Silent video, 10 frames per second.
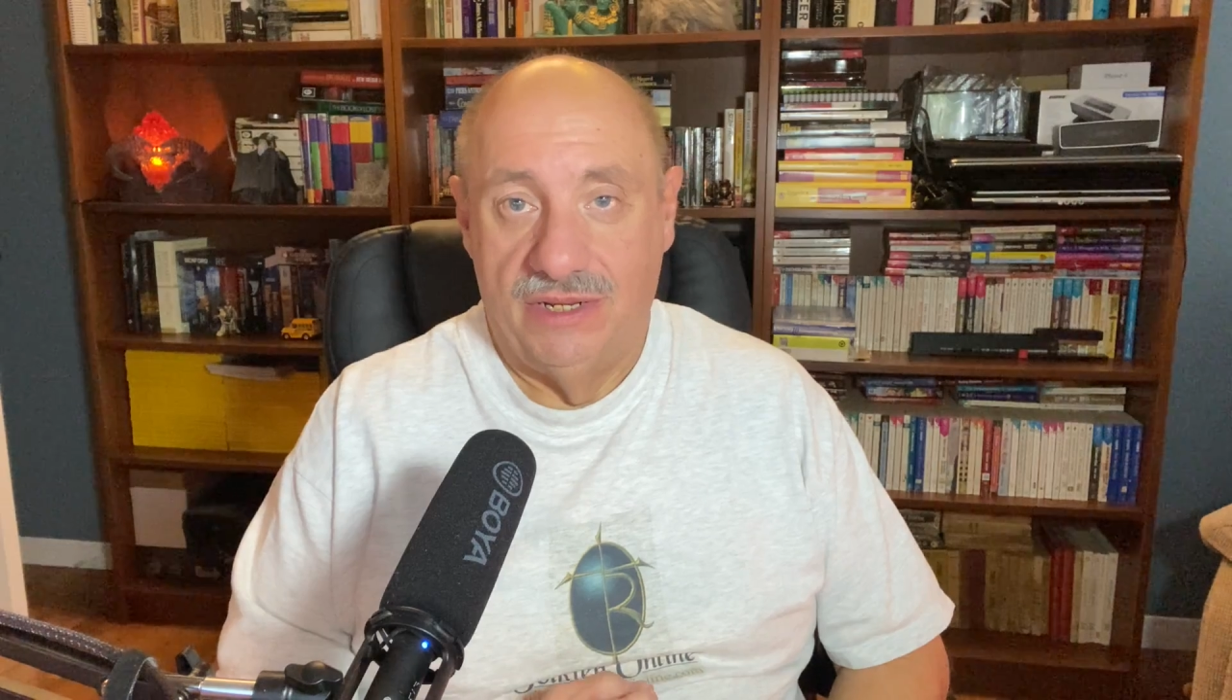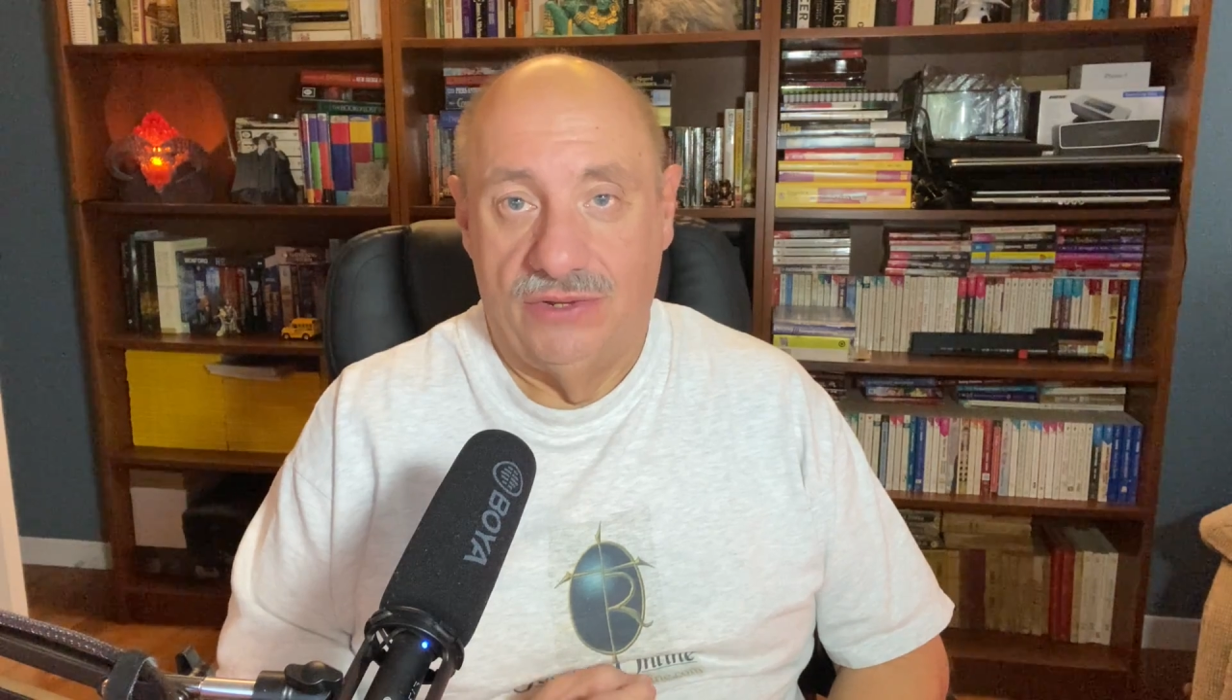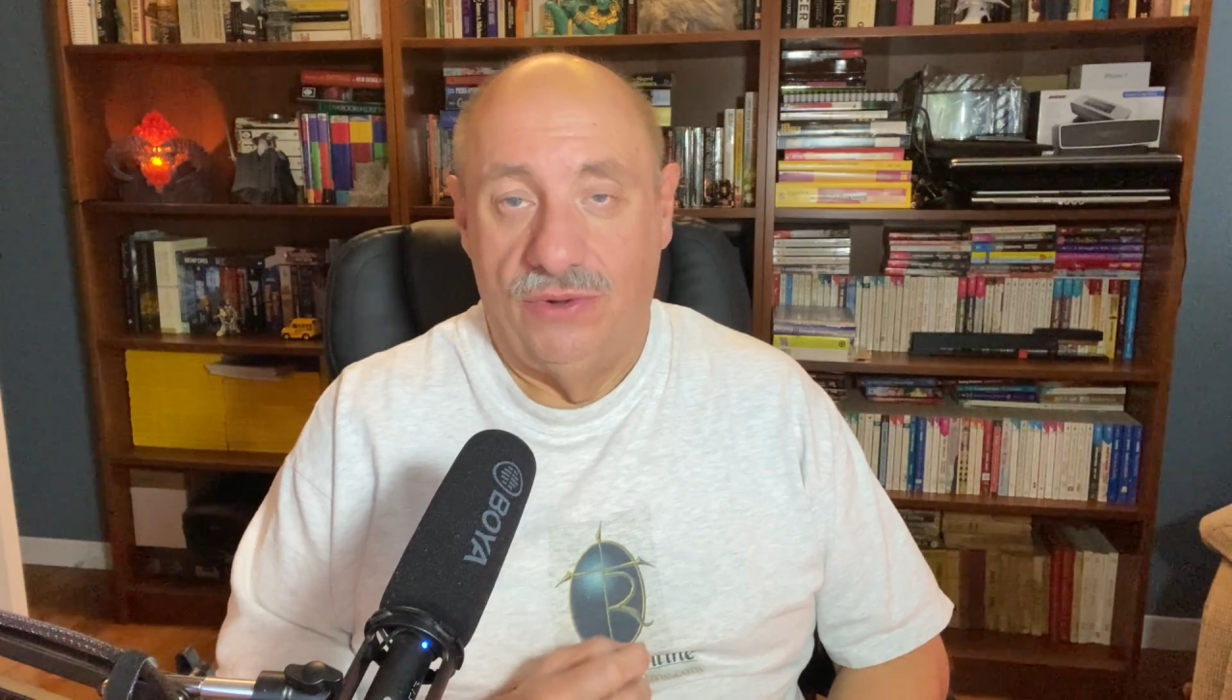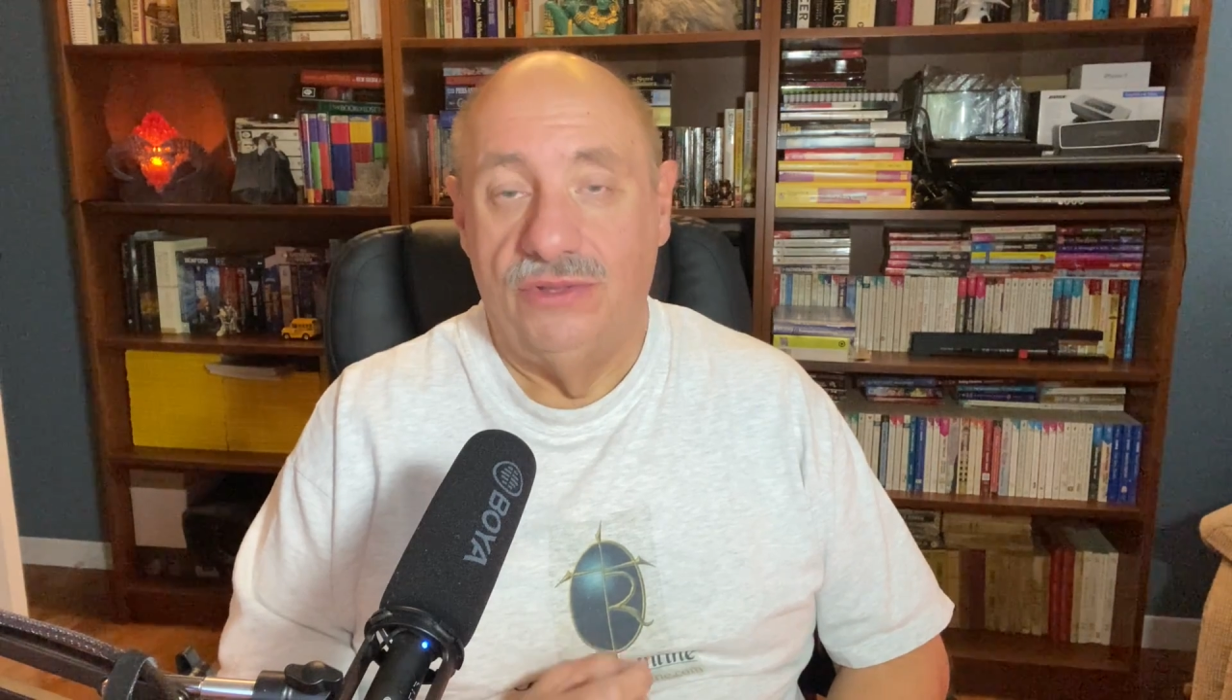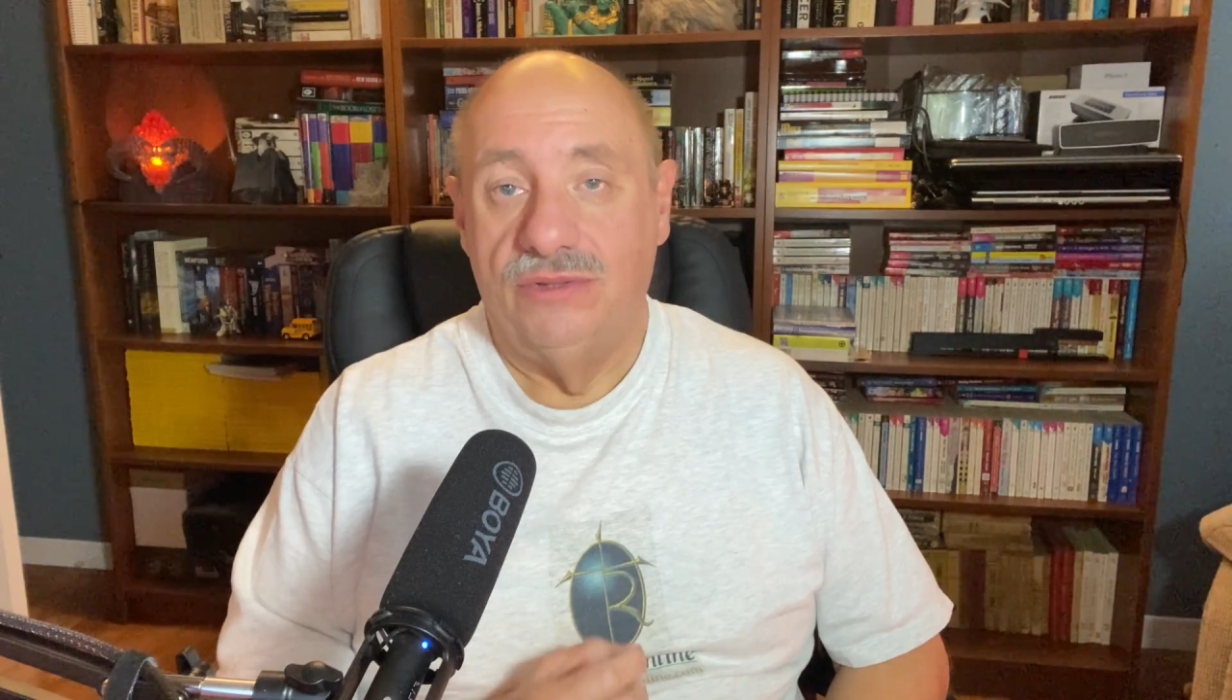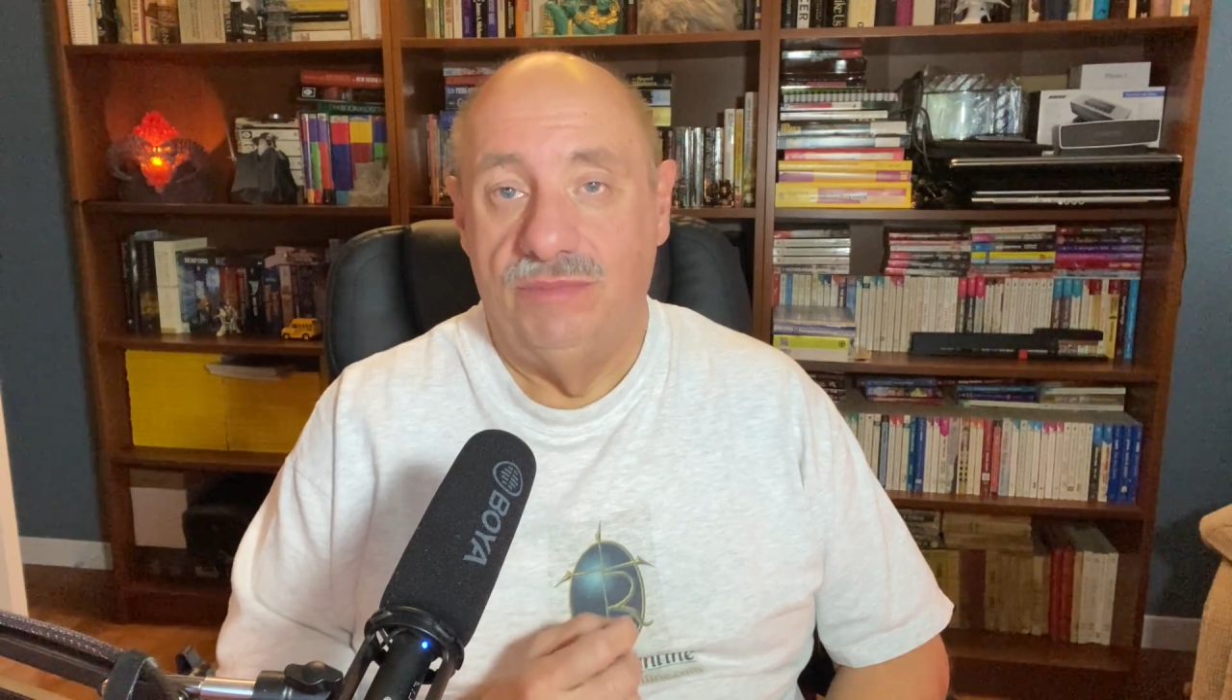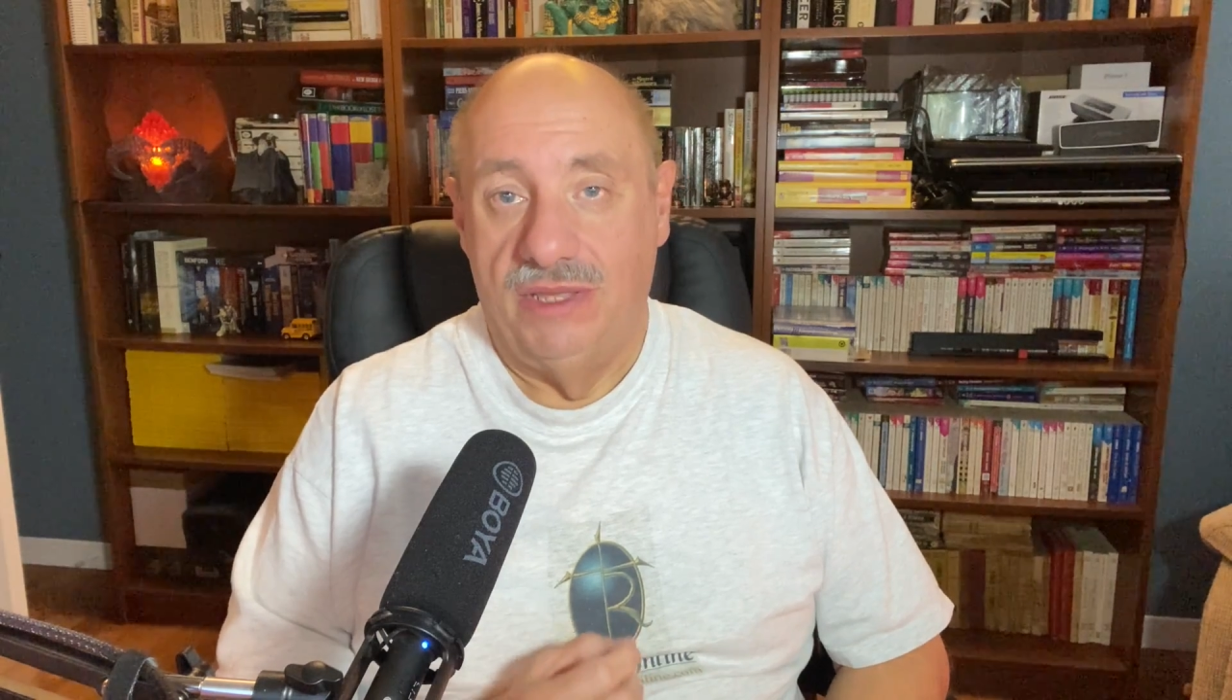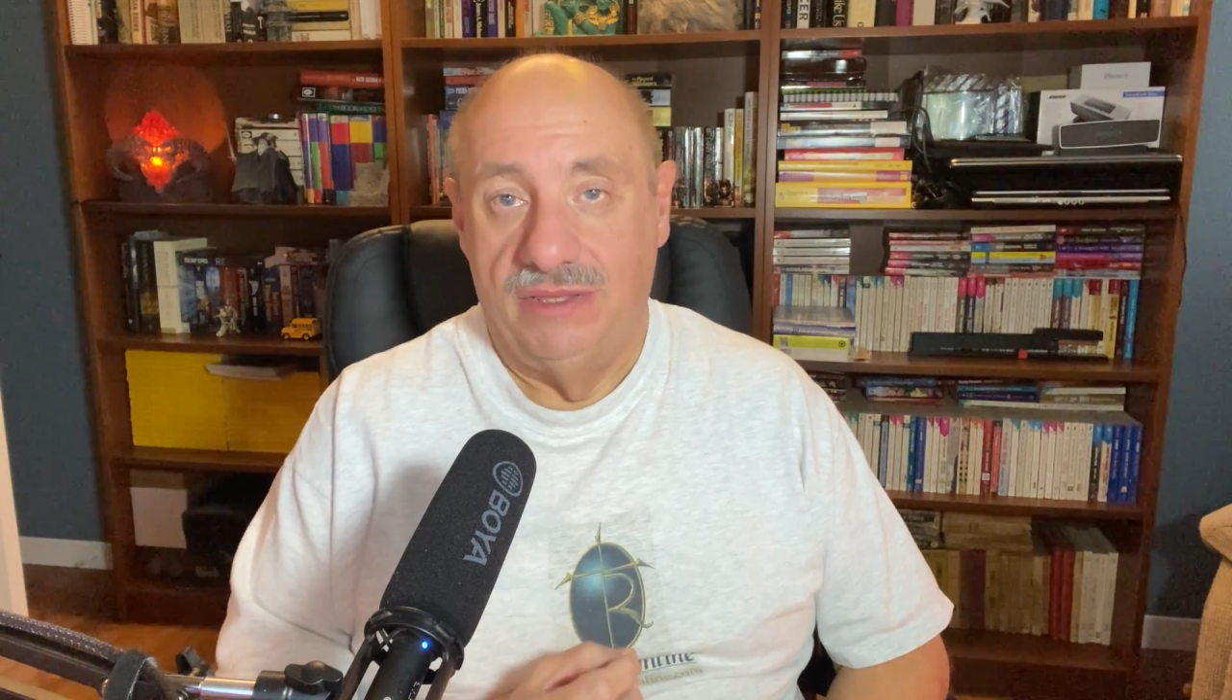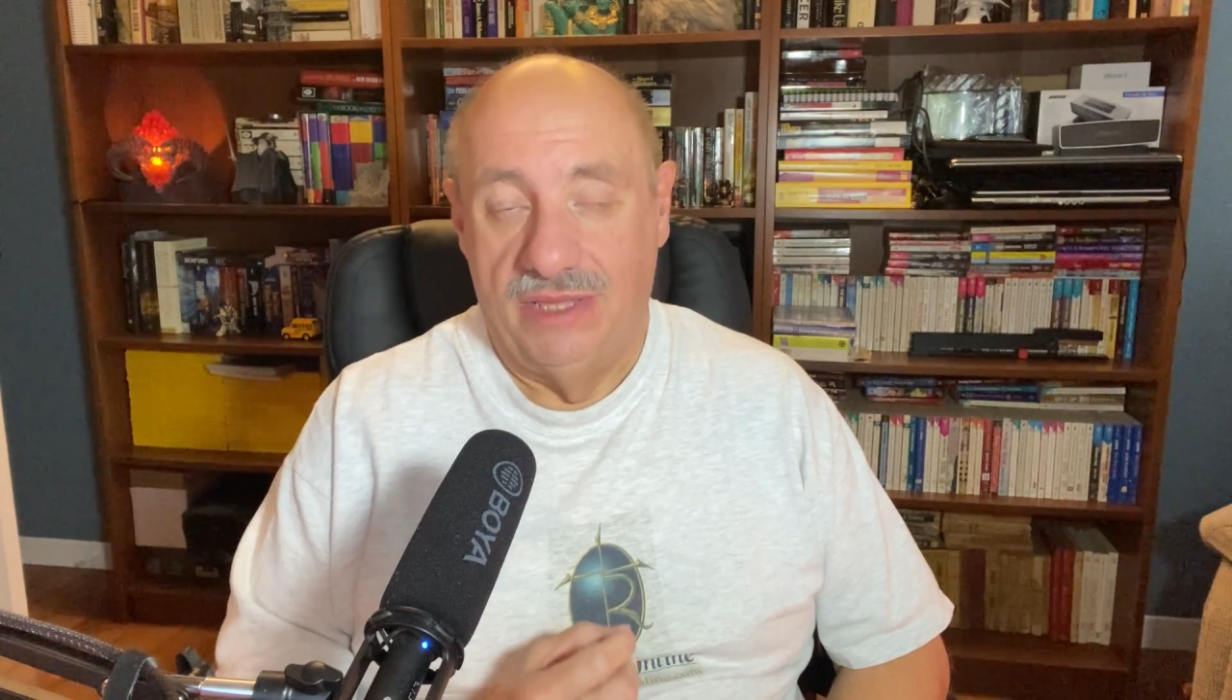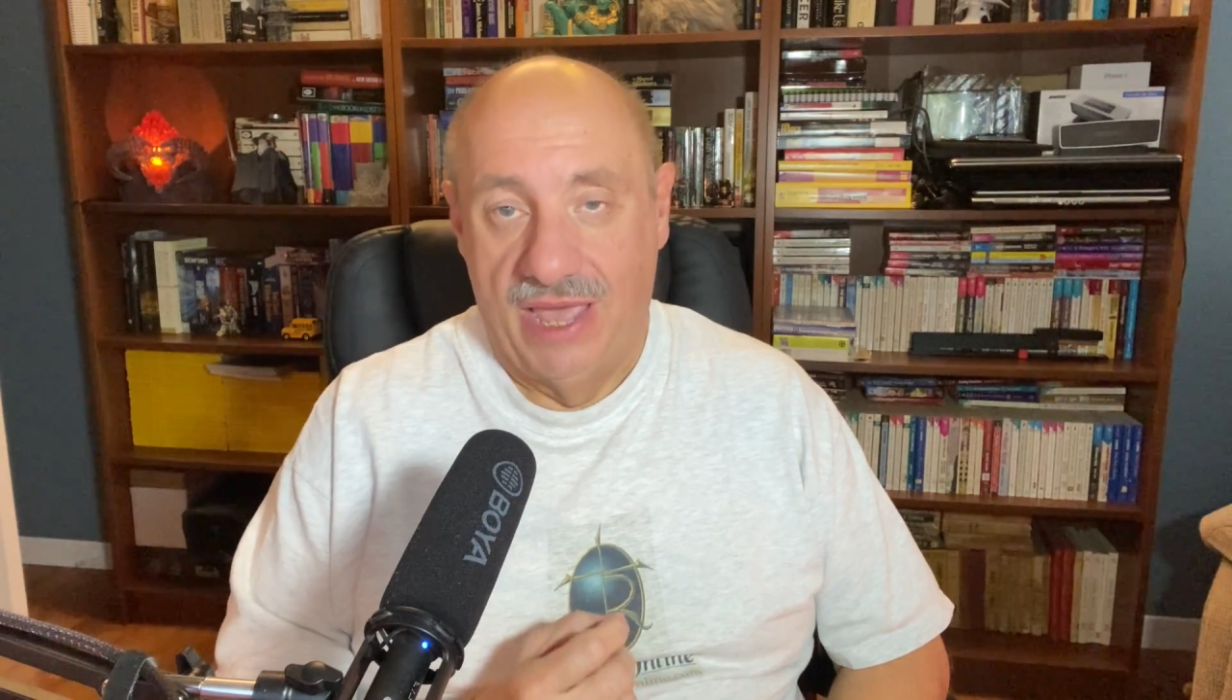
going to be the